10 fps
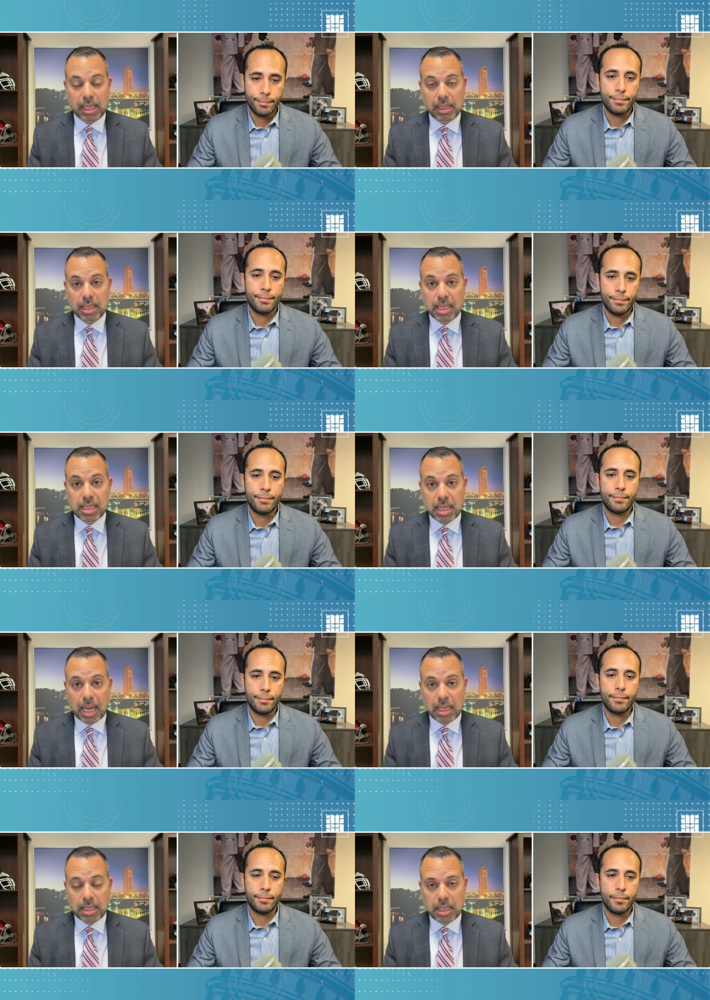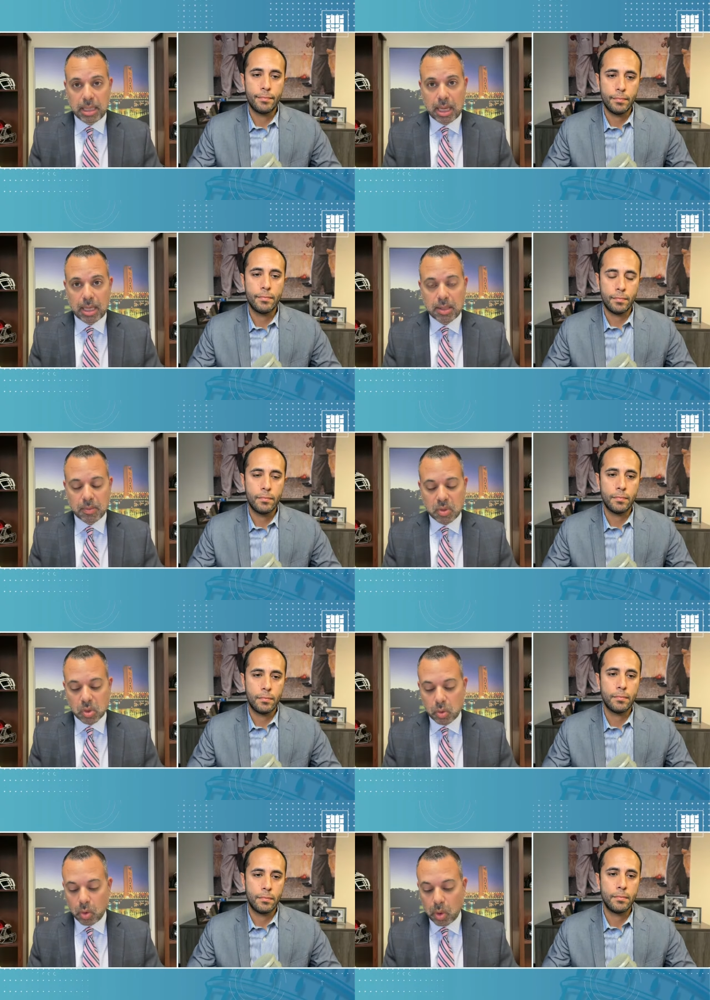Speaker 1: at least 18 days of
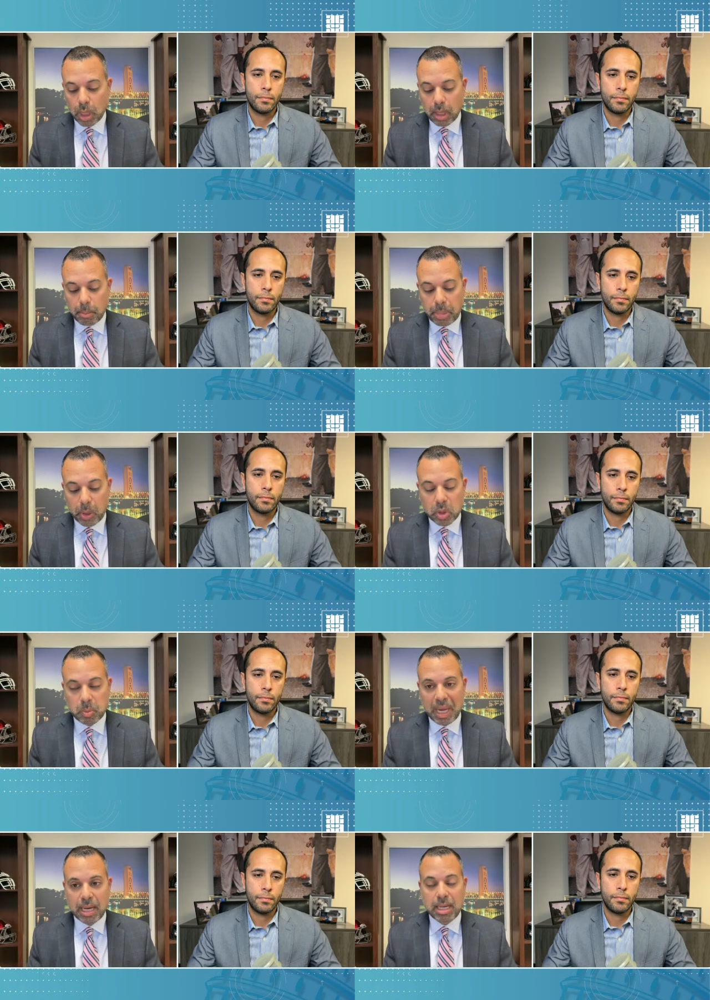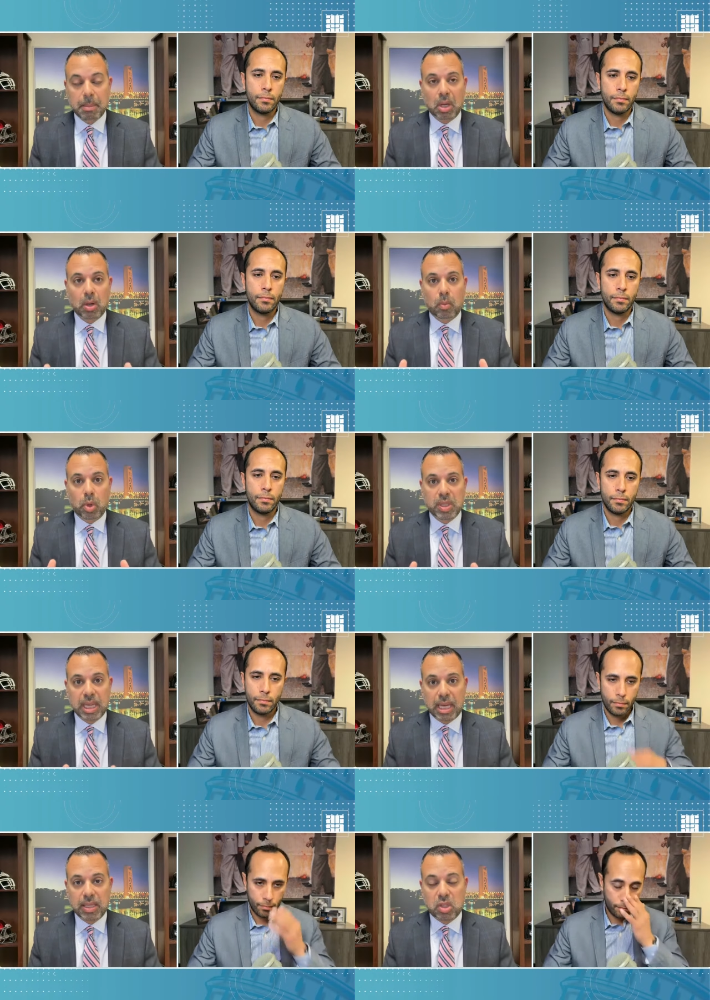school post pandemic
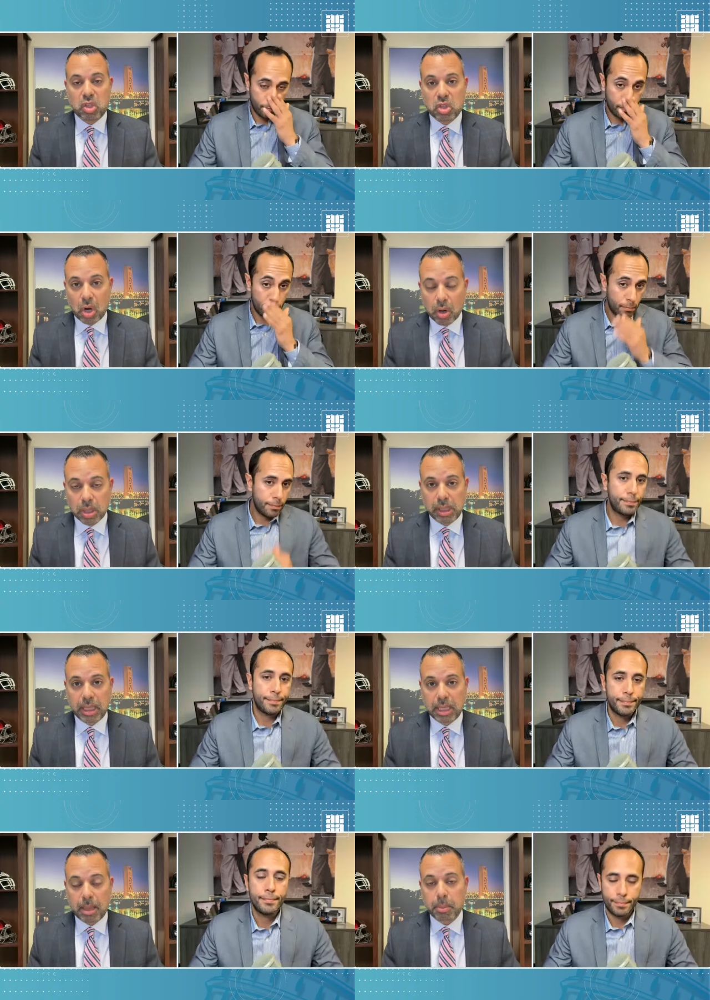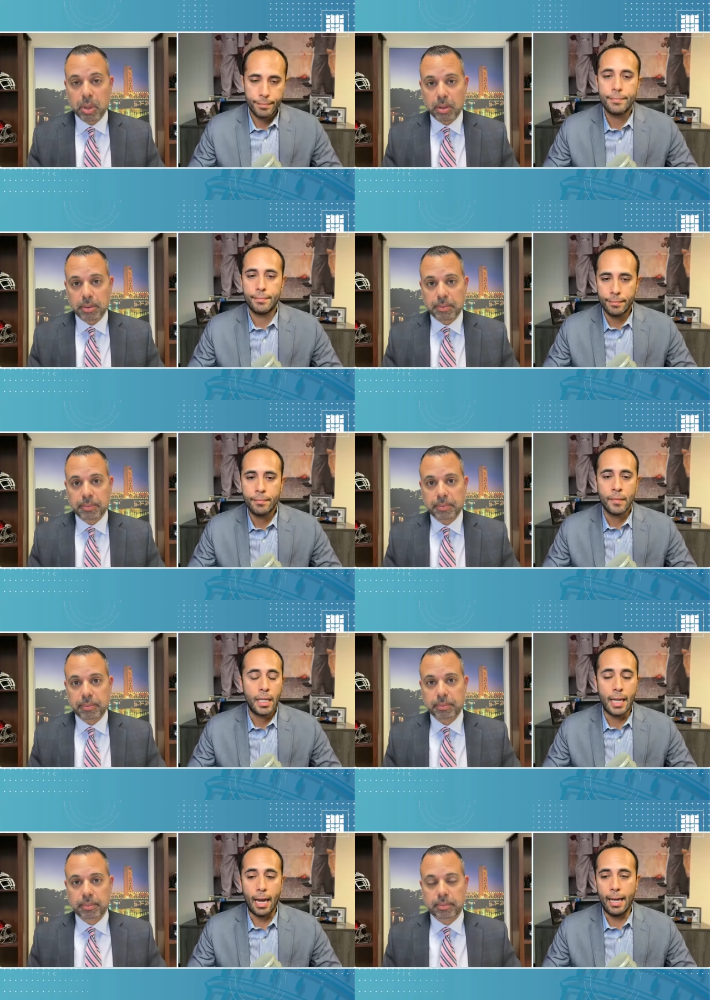was a startling number.
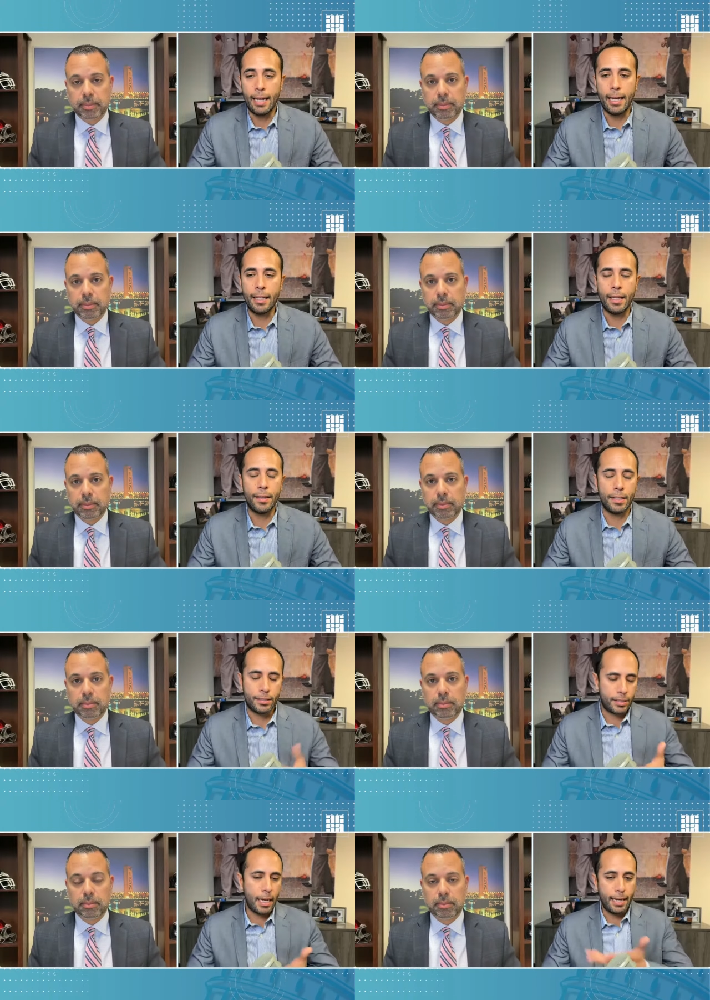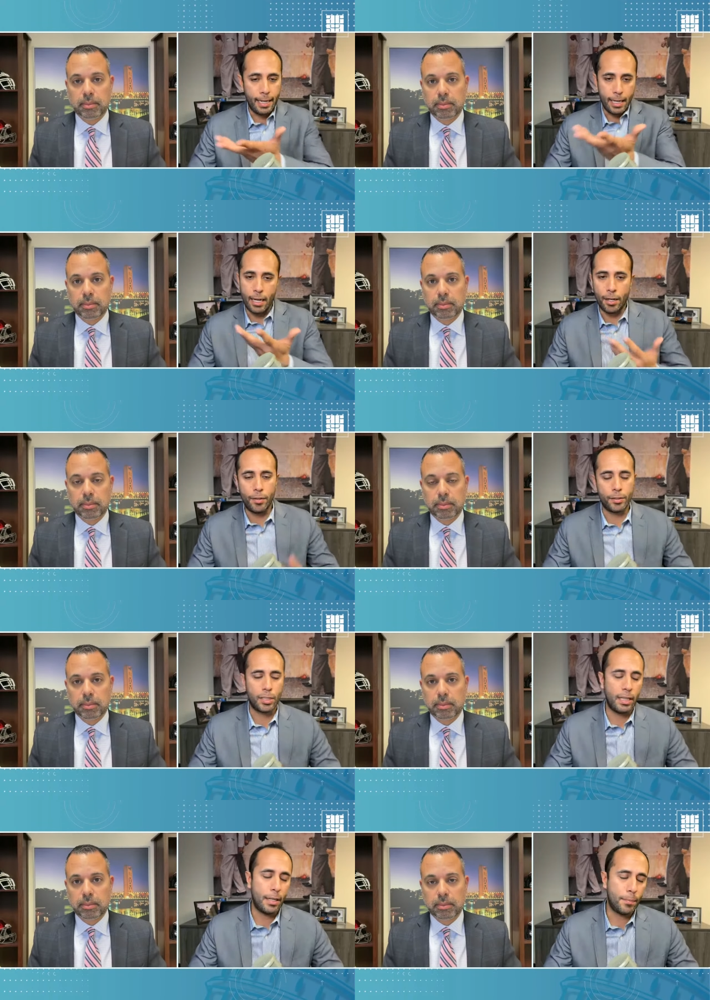
Speaker 2: Yeah, it, it, the, the study, and I know
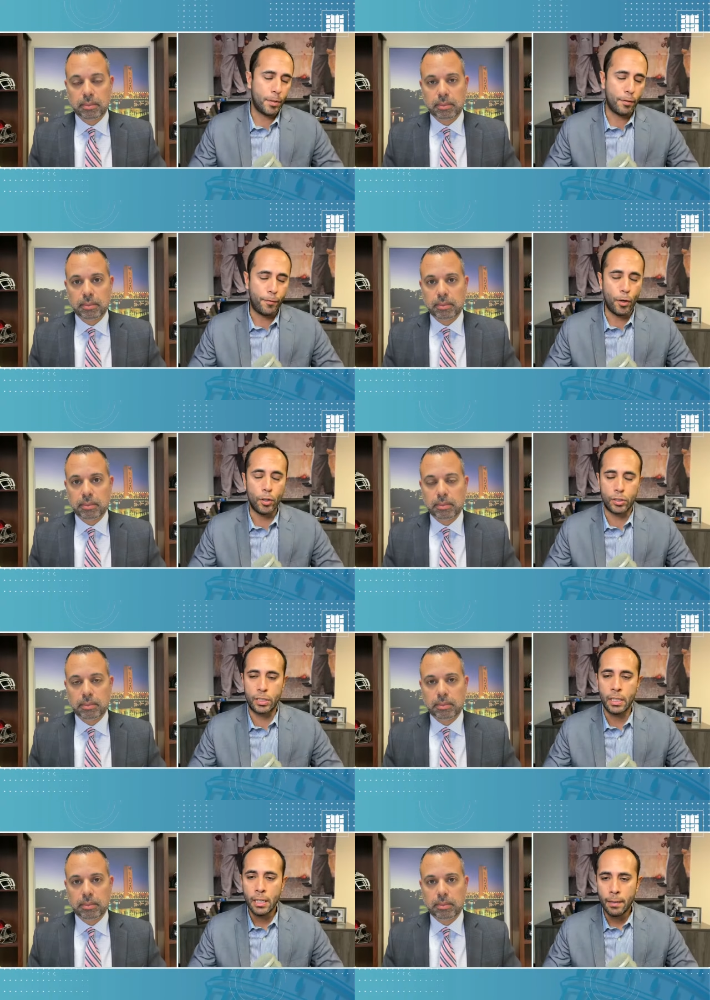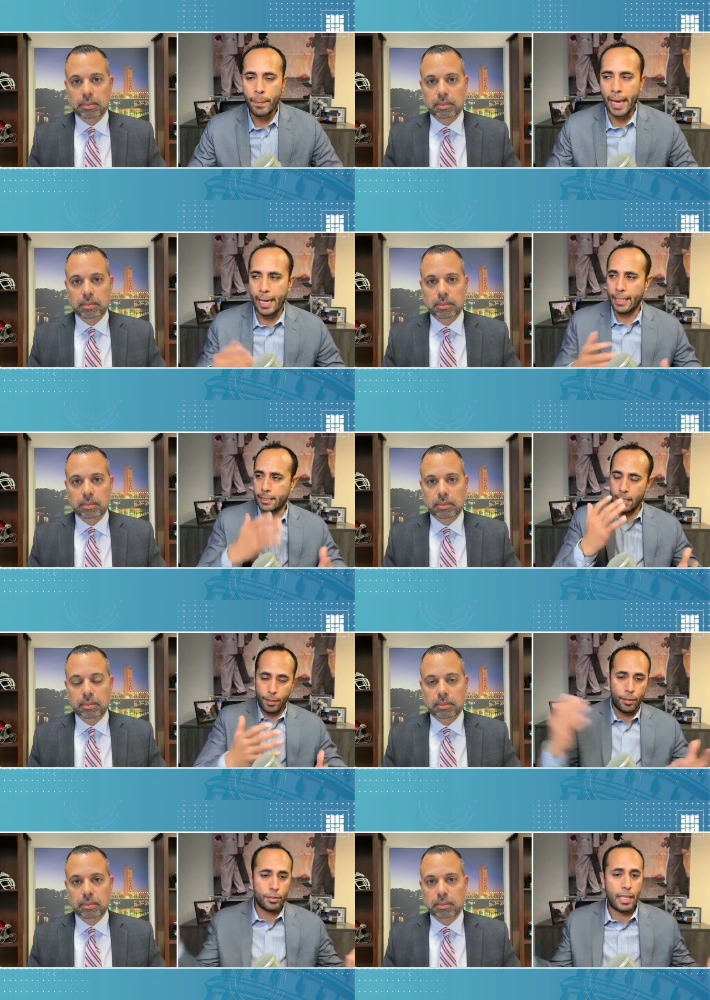there's a number of folks Pace,
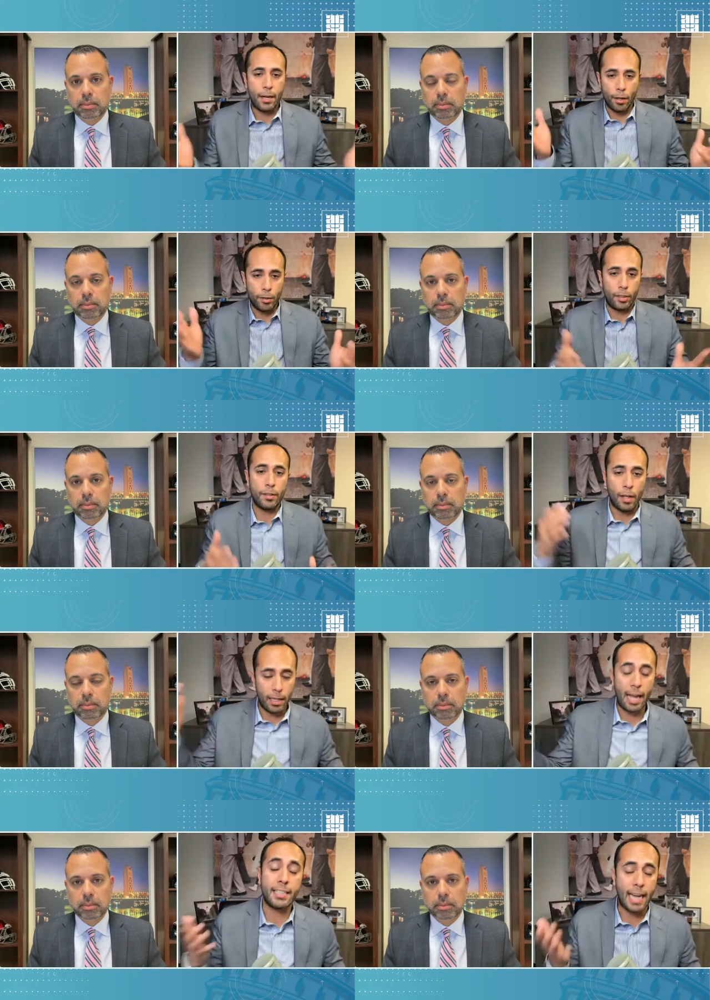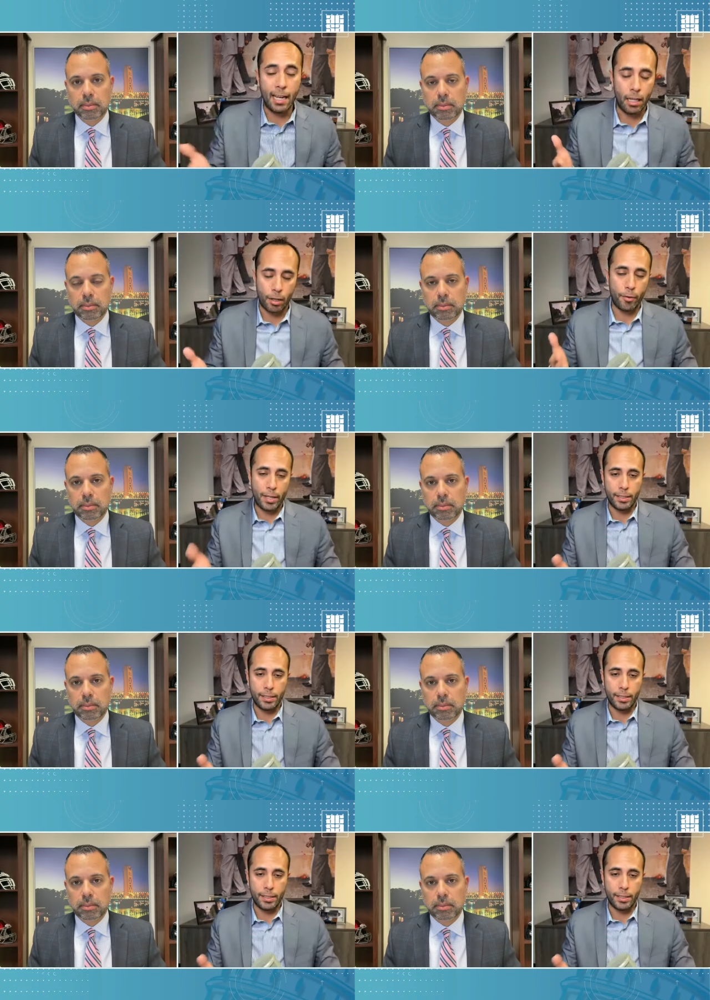others that are a lot of dialogue around